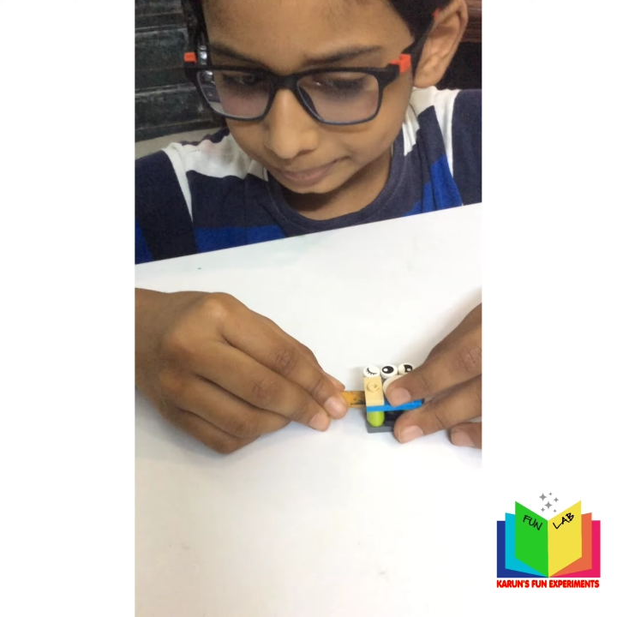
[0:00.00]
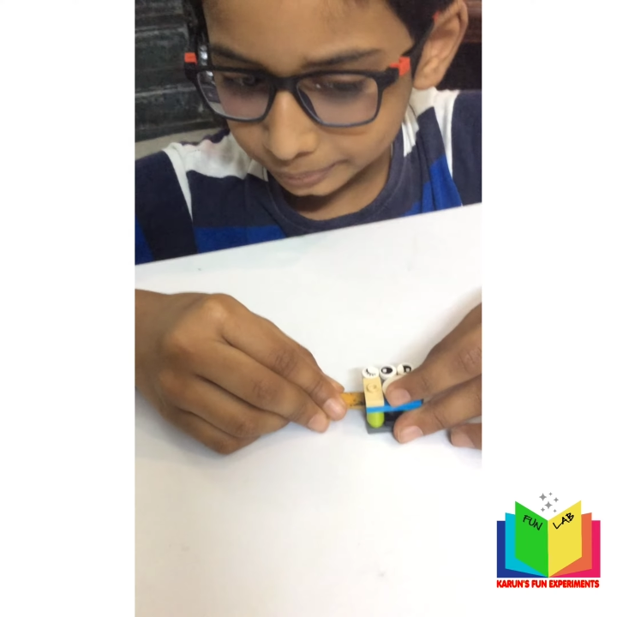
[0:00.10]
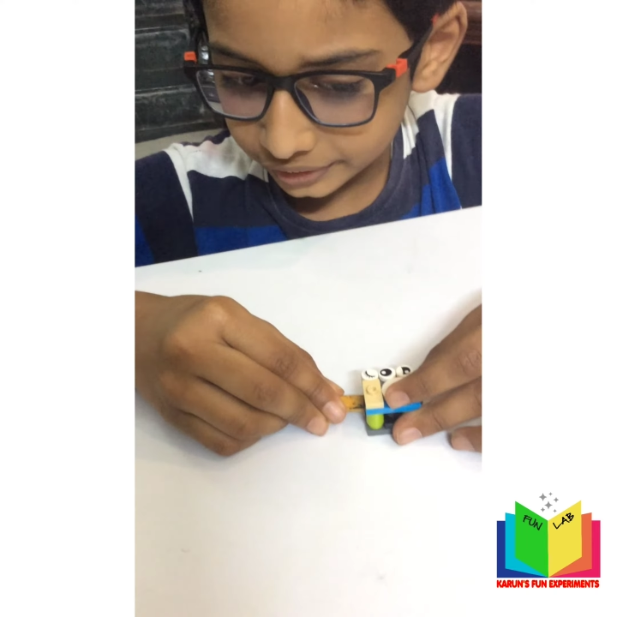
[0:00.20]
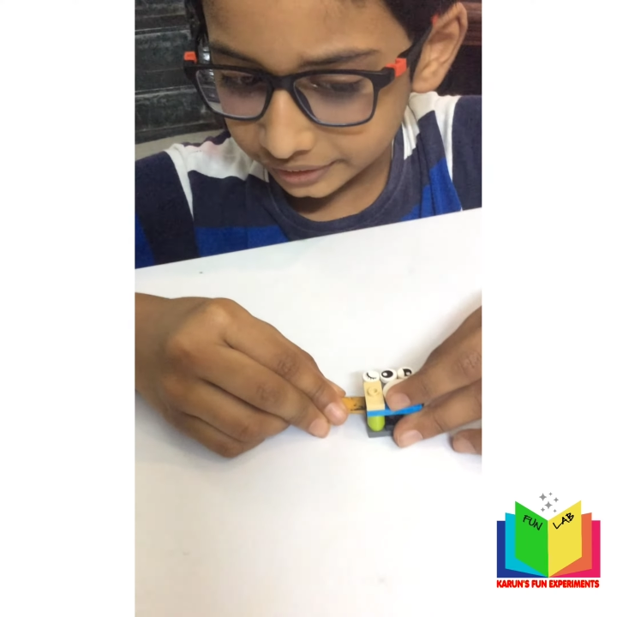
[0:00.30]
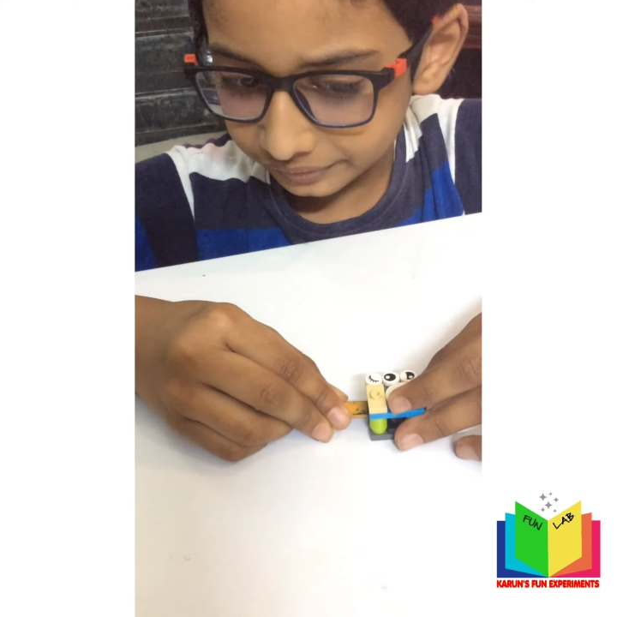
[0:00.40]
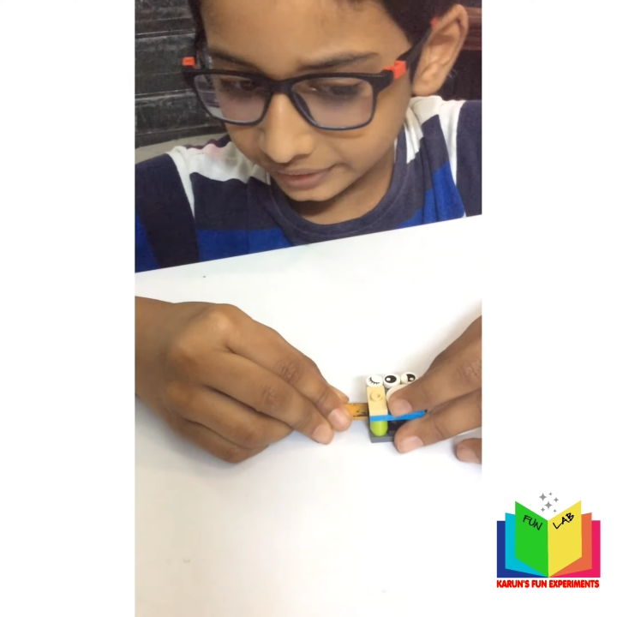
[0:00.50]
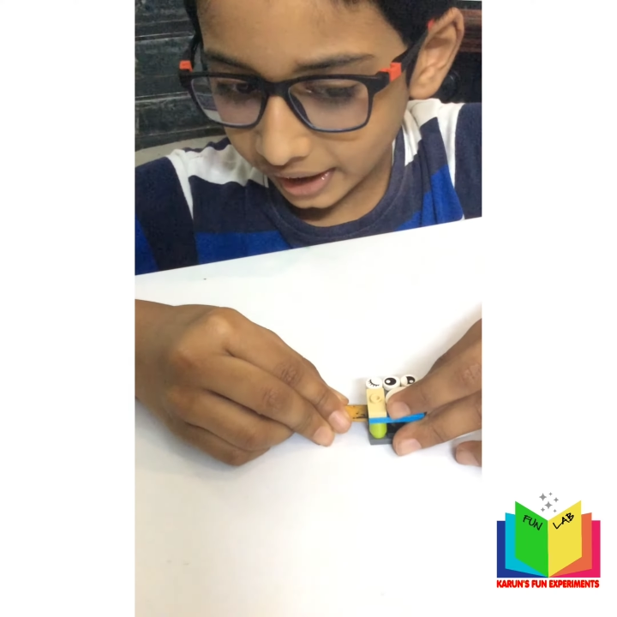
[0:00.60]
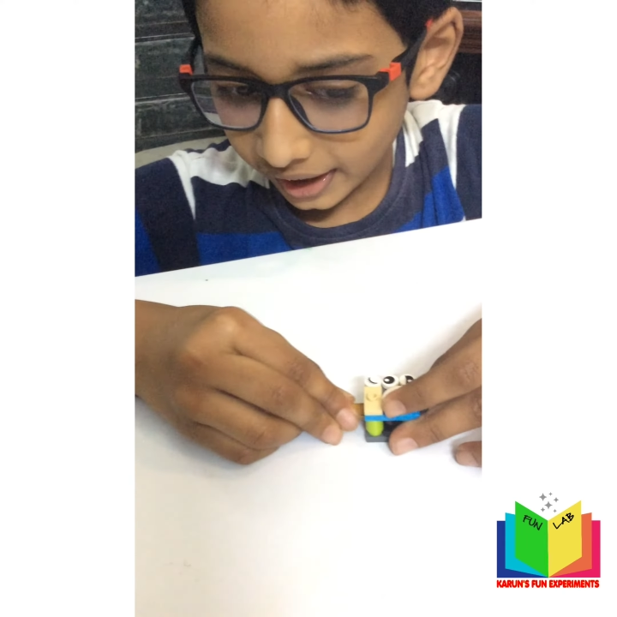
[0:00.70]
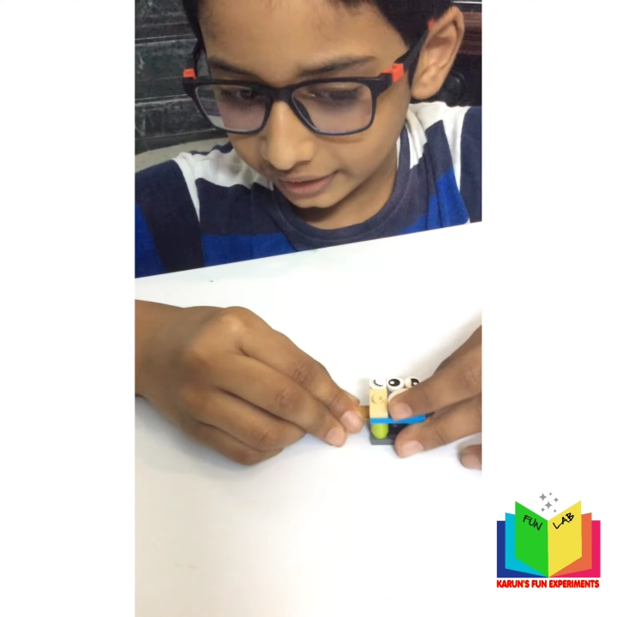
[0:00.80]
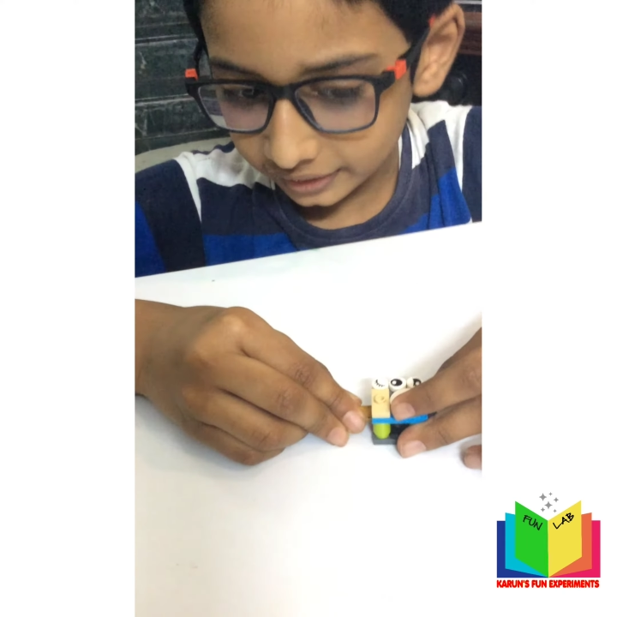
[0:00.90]
push it with the
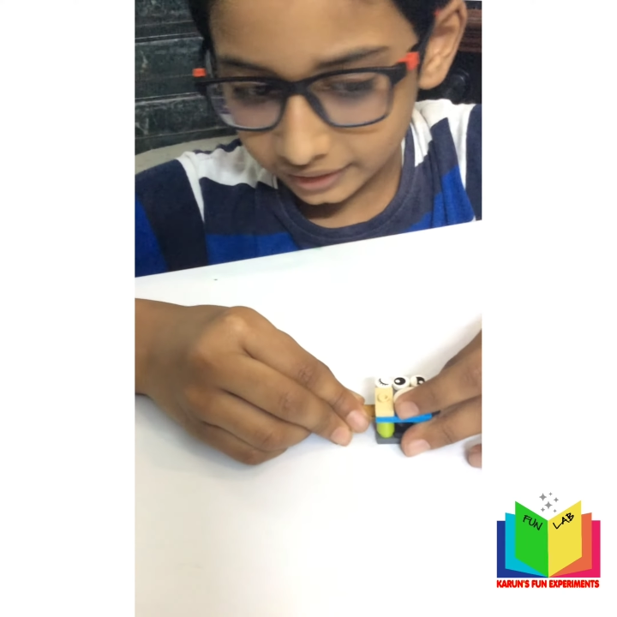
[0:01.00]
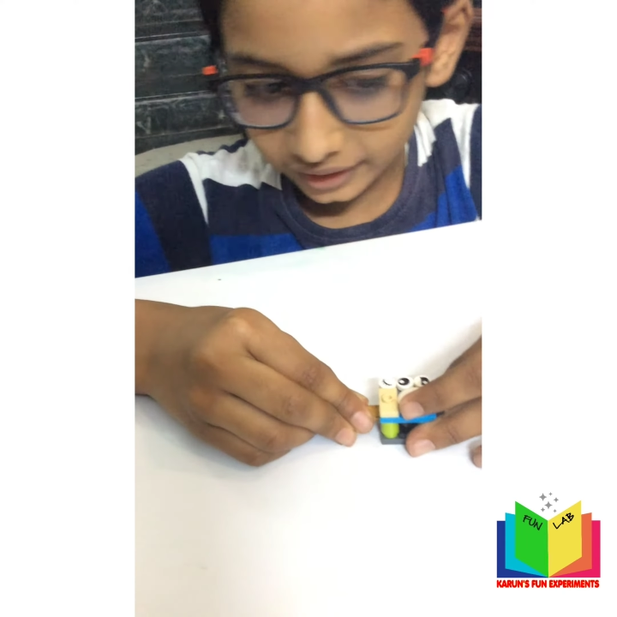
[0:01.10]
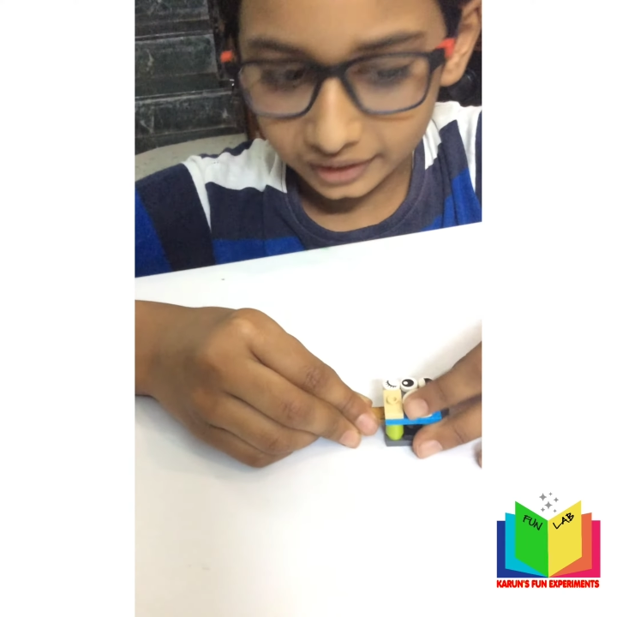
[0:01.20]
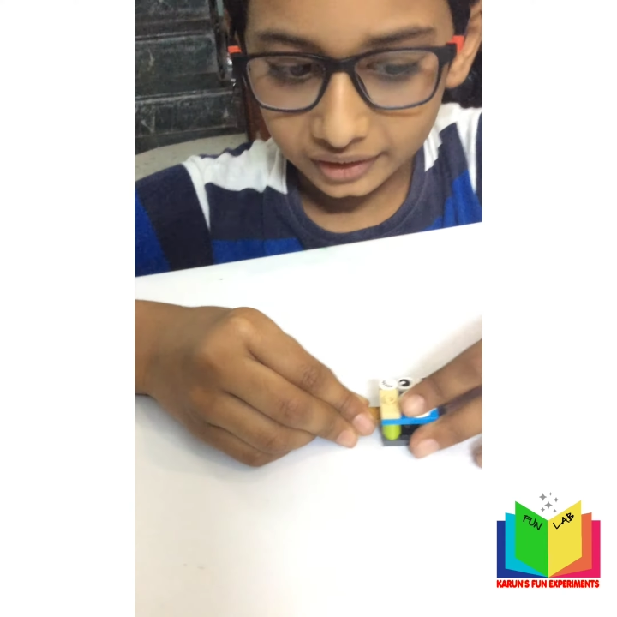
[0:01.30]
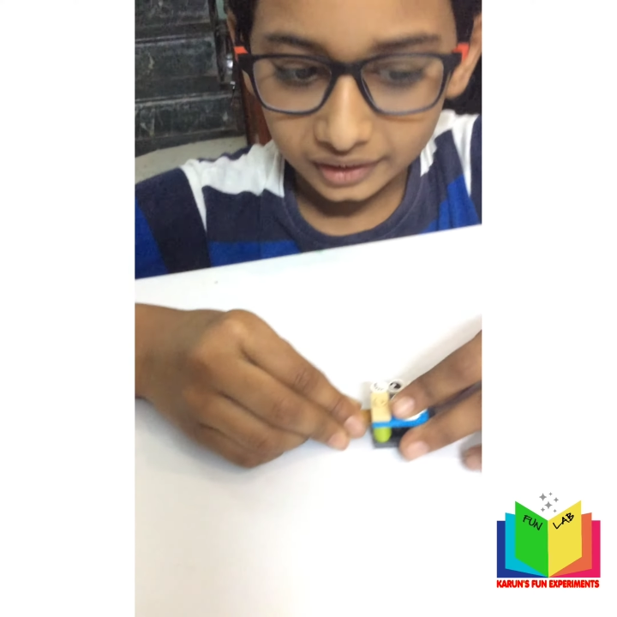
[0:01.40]
other tile.